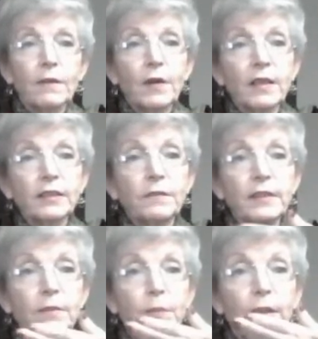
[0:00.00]
the
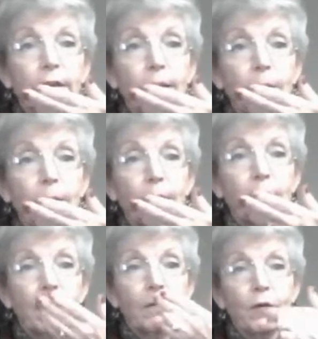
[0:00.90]
phosphates build up,
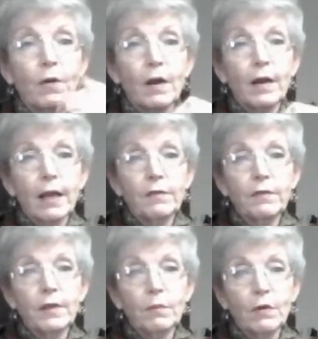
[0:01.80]
therefore our
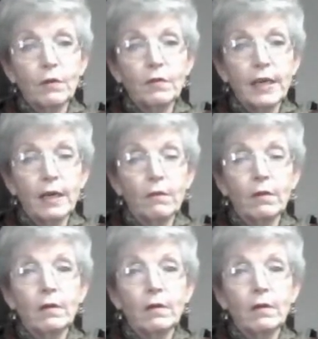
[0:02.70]
calcium goes down.